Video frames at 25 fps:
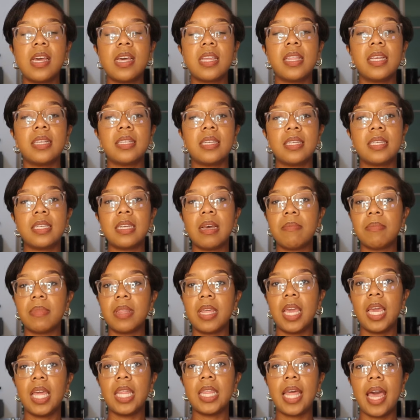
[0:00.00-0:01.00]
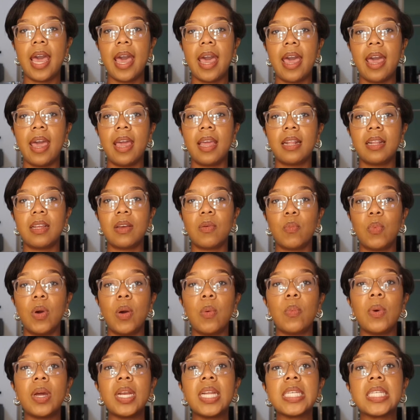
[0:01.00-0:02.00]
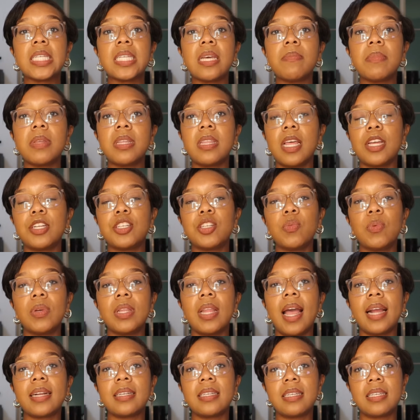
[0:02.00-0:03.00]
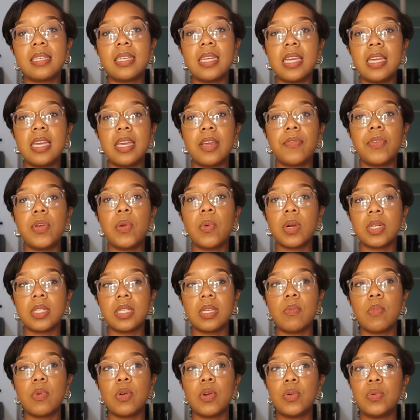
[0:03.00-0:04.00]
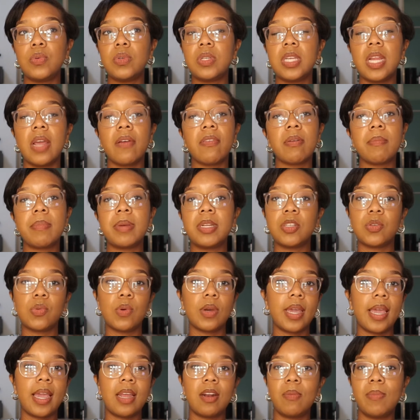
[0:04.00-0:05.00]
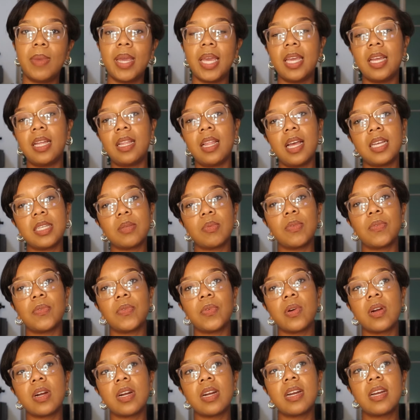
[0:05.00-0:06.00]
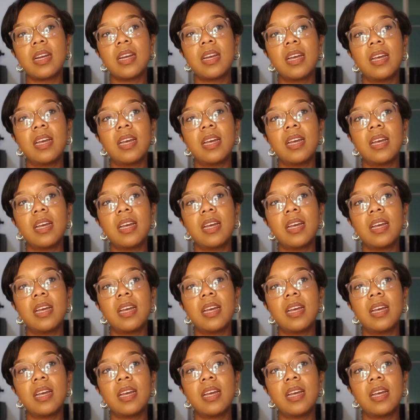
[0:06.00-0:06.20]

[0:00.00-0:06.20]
this is something that, what is something that you would like to see if you were someone who's never been to a candle making class before.